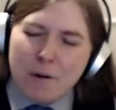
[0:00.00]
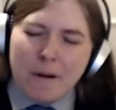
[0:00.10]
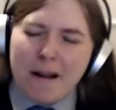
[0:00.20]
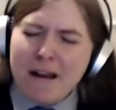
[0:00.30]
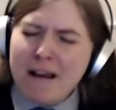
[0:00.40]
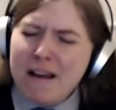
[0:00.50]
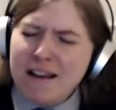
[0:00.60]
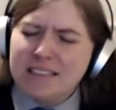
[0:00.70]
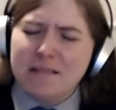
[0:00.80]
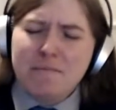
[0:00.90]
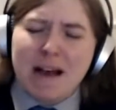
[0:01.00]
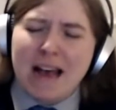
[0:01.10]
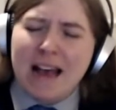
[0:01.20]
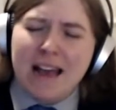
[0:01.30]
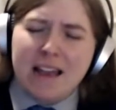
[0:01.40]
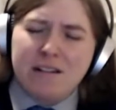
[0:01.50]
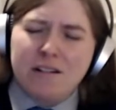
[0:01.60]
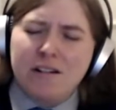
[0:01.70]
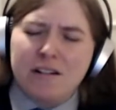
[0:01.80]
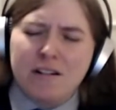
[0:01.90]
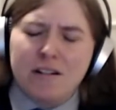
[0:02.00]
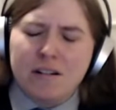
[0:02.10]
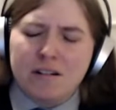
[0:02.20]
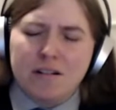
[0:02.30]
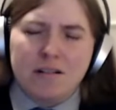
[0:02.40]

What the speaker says: was a miner.